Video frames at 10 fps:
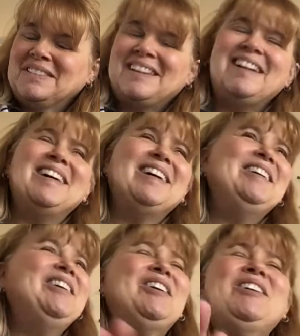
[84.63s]
I
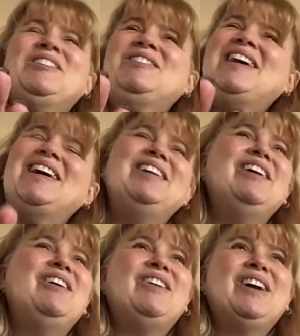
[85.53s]
know, I
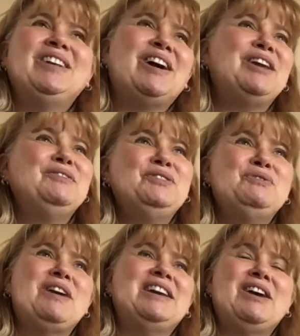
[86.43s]
know, a lot of you
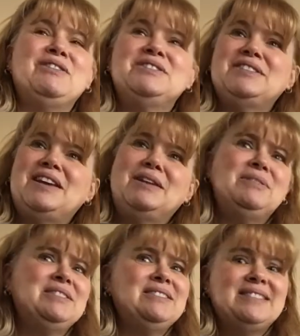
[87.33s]
right now are saying,
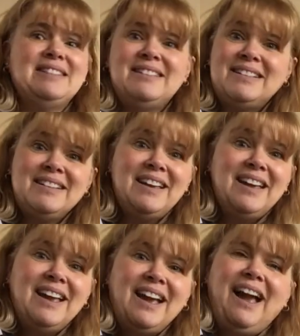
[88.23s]
Mrs. Hill,
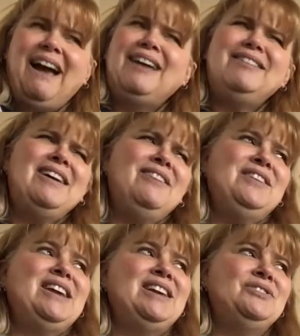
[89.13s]
I don't have
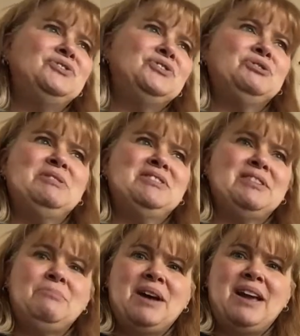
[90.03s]
any instruments
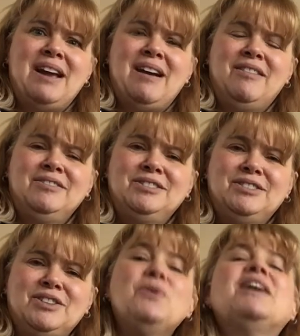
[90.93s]
at my
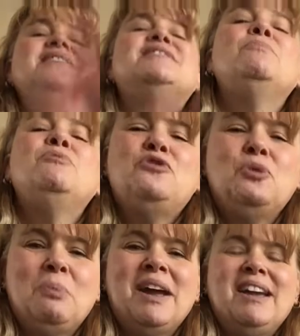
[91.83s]
house. Okay, some of you
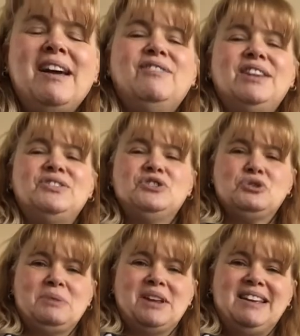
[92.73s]
might have an
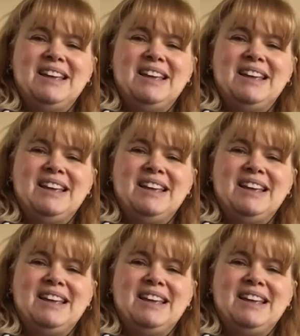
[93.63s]
instrument.